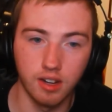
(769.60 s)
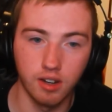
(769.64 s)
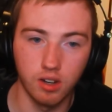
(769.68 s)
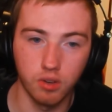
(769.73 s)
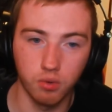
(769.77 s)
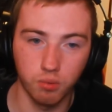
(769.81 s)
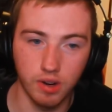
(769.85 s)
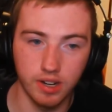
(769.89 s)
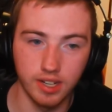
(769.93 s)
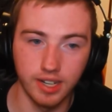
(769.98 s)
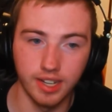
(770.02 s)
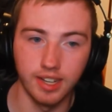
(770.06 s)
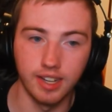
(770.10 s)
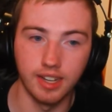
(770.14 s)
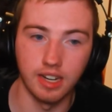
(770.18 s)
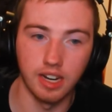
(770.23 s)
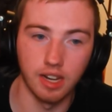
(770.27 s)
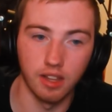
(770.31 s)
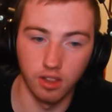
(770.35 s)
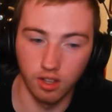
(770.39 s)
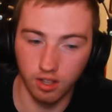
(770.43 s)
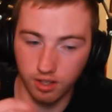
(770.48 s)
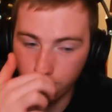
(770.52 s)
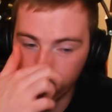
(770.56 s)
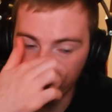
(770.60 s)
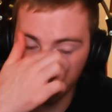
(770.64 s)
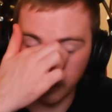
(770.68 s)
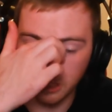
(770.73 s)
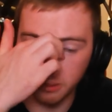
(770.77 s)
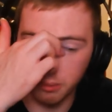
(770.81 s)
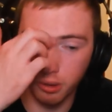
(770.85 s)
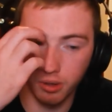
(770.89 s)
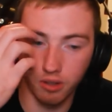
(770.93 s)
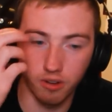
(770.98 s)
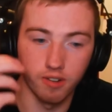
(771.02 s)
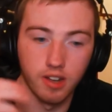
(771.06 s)
Reddit, and I looked through
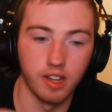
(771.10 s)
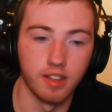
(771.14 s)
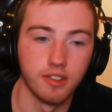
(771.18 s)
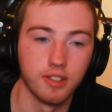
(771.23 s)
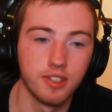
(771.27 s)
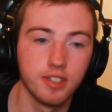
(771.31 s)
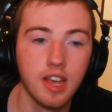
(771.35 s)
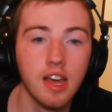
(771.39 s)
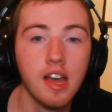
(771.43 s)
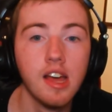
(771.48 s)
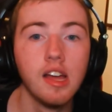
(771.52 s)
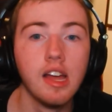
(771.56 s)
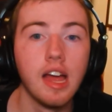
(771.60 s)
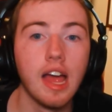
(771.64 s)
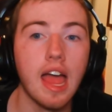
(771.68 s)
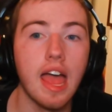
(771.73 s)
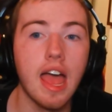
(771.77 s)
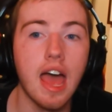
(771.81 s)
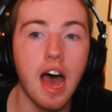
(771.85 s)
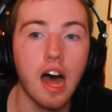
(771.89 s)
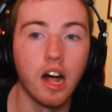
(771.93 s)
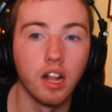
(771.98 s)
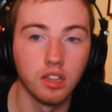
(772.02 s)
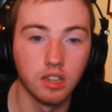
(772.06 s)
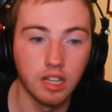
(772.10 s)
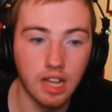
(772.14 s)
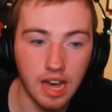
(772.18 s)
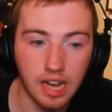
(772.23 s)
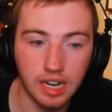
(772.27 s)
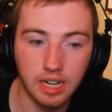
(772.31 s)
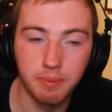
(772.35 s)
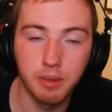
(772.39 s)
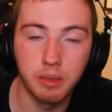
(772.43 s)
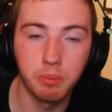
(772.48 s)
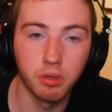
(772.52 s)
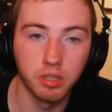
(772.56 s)
multiple threads. A lot
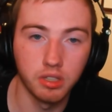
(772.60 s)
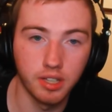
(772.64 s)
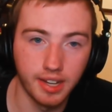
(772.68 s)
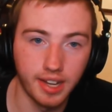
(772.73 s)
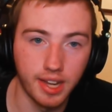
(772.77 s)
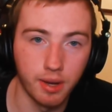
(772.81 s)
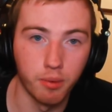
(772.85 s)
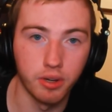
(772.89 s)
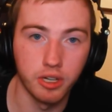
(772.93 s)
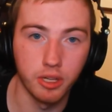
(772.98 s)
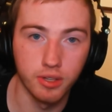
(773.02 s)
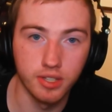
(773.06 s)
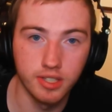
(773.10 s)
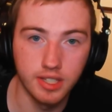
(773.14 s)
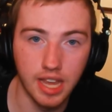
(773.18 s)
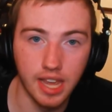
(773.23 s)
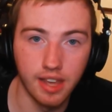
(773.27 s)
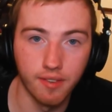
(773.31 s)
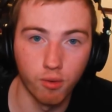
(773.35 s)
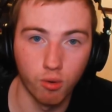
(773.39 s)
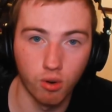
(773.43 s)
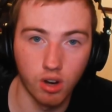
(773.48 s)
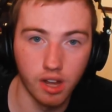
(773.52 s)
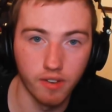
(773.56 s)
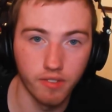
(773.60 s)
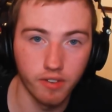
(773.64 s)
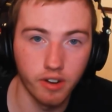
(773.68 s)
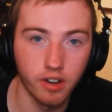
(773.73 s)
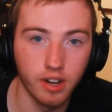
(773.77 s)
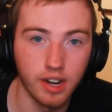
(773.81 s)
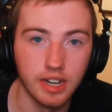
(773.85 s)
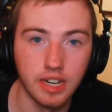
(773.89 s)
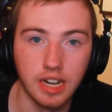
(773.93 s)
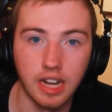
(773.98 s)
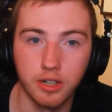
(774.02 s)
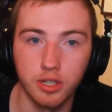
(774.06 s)
of people like it when you save wherever
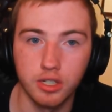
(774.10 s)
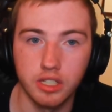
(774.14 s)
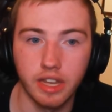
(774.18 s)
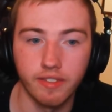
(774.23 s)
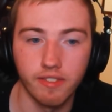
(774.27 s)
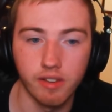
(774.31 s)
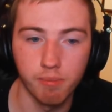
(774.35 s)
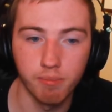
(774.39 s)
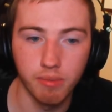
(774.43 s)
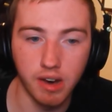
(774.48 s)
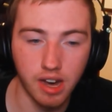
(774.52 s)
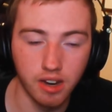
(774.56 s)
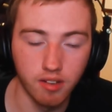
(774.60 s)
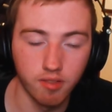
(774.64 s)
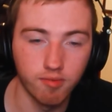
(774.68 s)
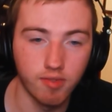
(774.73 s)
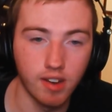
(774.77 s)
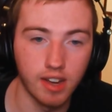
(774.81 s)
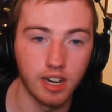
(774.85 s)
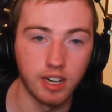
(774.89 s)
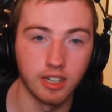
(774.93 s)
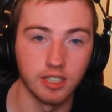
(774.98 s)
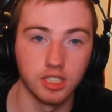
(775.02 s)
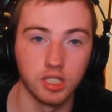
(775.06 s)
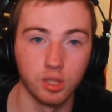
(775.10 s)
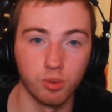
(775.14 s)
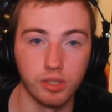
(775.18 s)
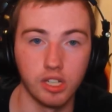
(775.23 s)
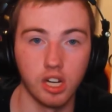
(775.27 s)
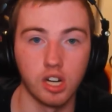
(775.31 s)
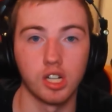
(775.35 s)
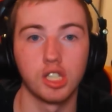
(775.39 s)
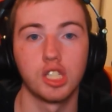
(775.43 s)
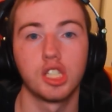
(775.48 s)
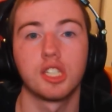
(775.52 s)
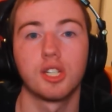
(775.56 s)
and not just having bonfires. We are
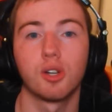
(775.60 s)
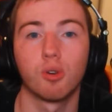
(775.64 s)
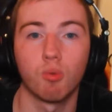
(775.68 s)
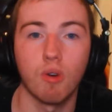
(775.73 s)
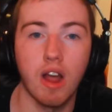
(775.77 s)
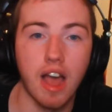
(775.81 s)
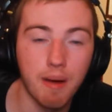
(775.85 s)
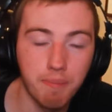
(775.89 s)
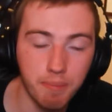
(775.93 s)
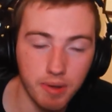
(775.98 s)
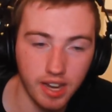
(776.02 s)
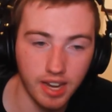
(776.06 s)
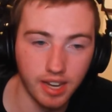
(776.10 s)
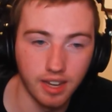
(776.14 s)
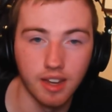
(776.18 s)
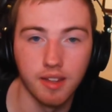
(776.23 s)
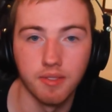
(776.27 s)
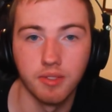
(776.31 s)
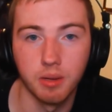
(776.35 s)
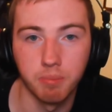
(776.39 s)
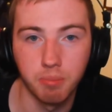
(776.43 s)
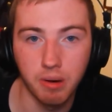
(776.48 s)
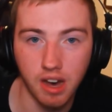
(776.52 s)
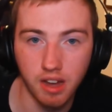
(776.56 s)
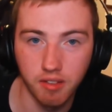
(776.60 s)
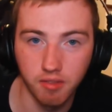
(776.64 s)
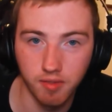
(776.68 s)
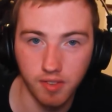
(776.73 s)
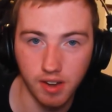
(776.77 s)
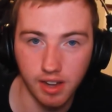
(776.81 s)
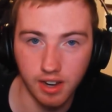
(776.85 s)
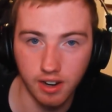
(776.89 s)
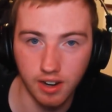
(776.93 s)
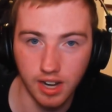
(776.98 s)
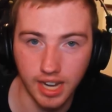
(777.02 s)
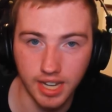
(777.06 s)
scrapping the
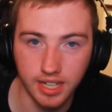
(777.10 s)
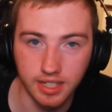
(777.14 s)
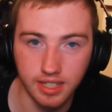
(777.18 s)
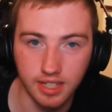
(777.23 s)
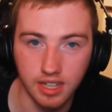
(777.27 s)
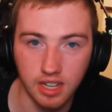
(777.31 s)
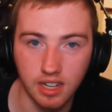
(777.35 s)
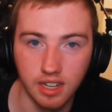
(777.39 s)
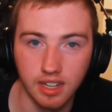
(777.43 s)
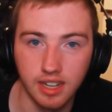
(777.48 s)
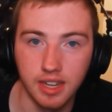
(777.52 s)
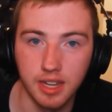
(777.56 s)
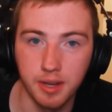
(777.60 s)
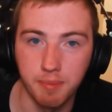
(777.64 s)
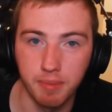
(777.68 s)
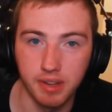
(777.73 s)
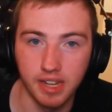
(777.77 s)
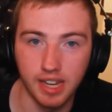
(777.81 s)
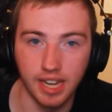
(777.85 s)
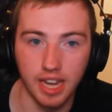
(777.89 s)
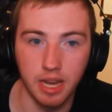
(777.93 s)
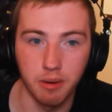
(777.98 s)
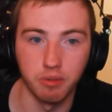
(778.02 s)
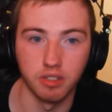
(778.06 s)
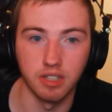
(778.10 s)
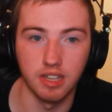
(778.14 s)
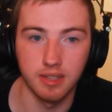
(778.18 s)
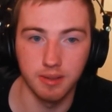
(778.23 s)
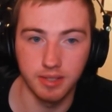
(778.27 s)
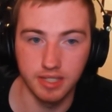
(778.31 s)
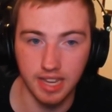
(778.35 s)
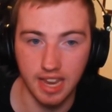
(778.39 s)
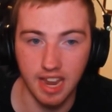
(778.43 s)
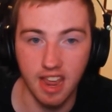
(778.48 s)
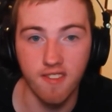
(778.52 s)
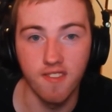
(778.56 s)
bonfire idea and being able to
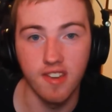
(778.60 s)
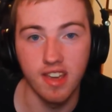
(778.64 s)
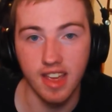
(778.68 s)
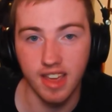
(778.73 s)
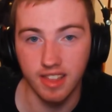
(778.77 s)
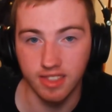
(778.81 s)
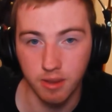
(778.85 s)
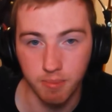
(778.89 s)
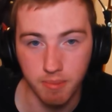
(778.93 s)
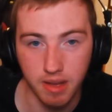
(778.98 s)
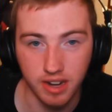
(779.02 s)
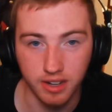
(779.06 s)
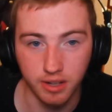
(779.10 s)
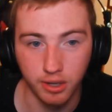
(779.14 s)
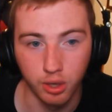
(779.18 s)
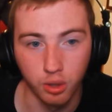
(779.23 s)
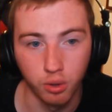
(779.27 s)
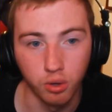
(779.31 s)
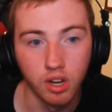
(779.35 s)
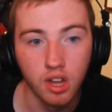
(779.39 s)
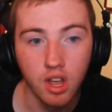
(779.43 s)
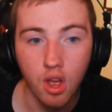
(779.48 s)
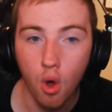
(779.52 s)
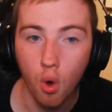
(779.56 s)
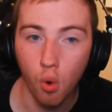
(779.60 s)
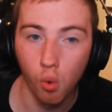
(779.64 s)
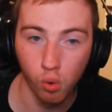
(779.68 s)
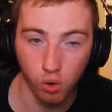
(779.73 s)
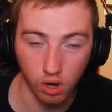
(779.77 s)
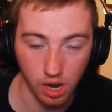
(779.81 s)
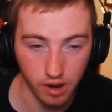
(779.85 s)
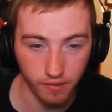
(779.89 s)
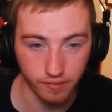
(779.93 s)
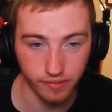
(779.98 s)
save in the menu wherever